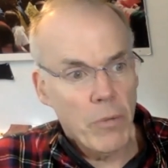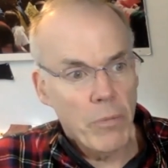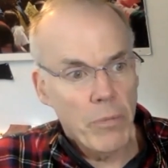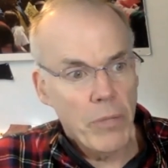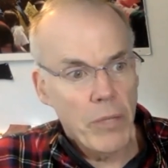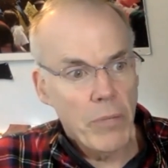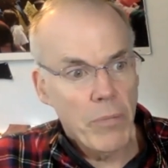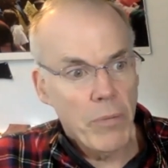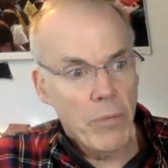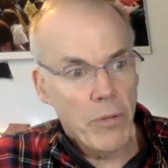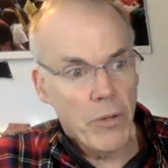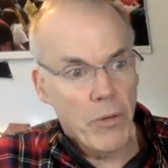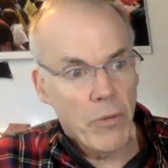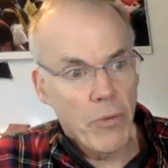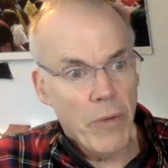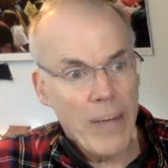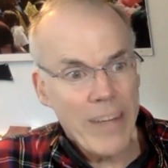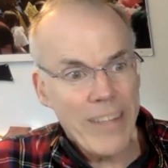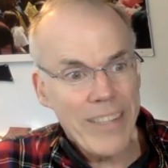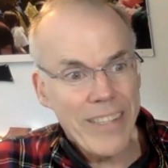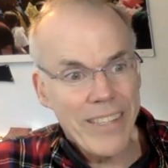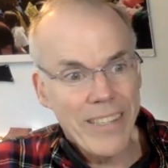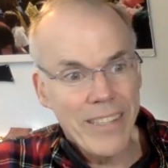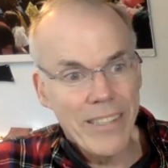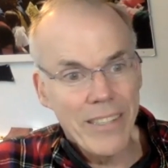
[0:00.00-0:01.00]
people
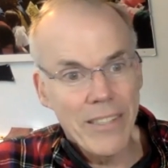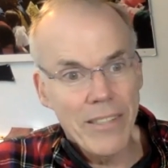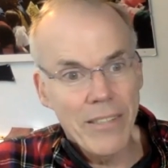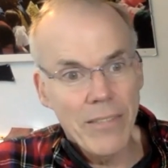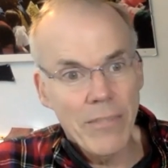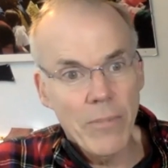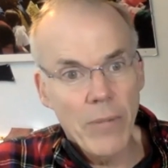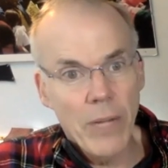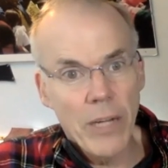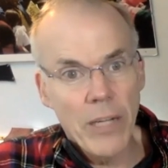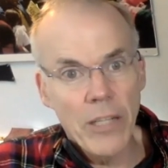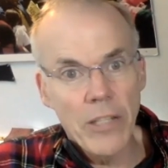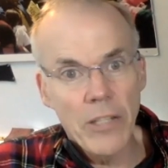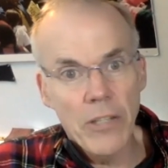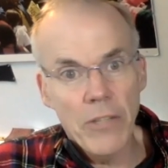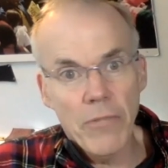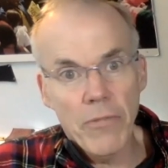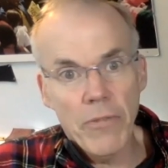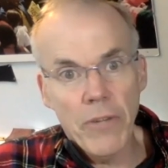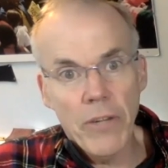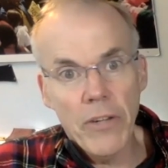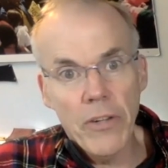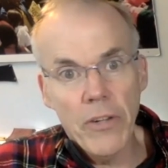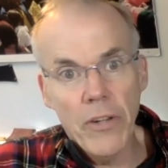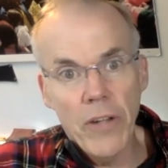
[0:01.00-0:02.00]
arrested on his
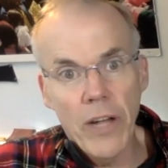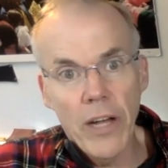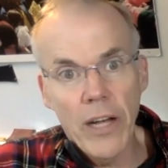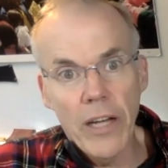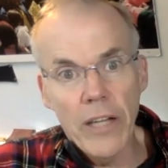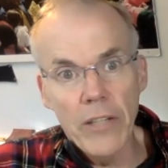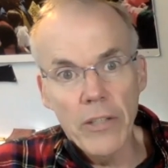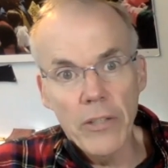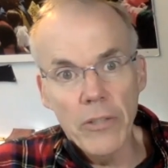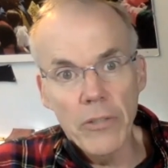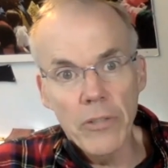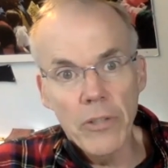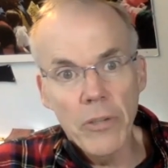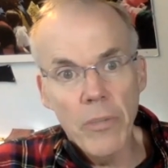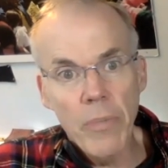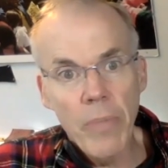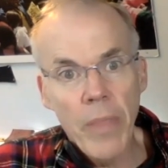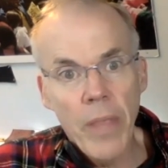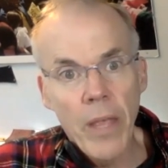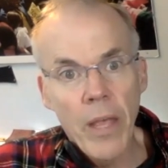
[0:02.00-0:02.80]
front lawn, you